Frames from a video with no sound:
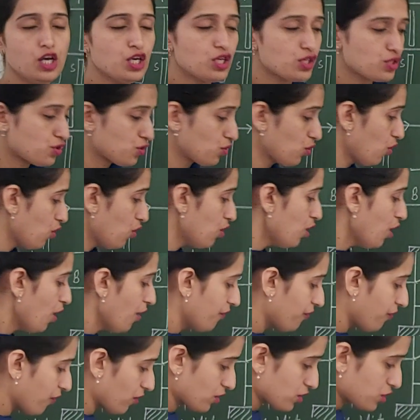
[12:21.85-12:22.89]
So
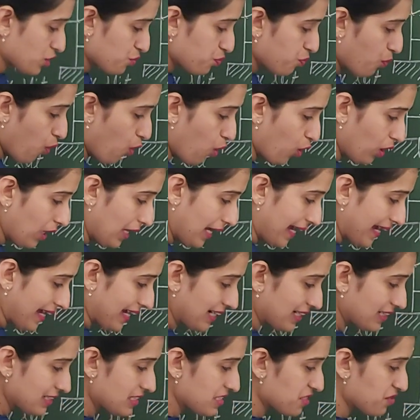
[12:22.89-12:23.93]
for small
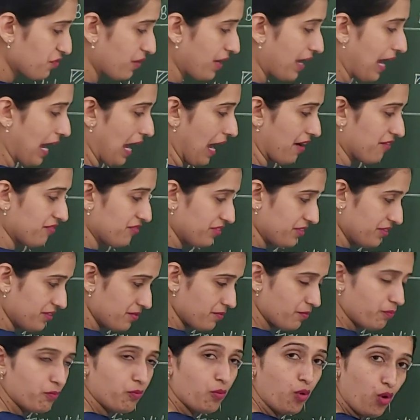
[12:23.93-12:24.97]
angles we have
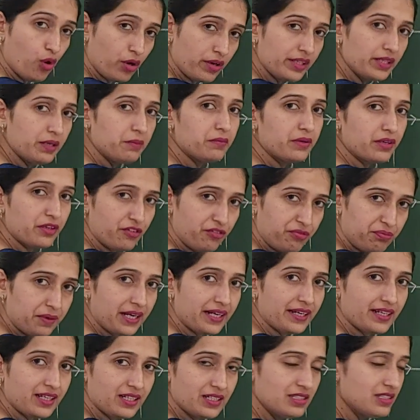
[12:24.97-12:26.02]
more number of
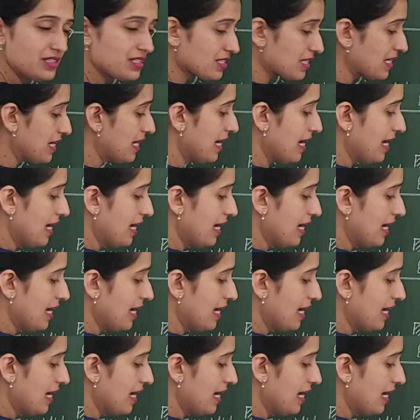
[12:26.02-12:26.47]
particles,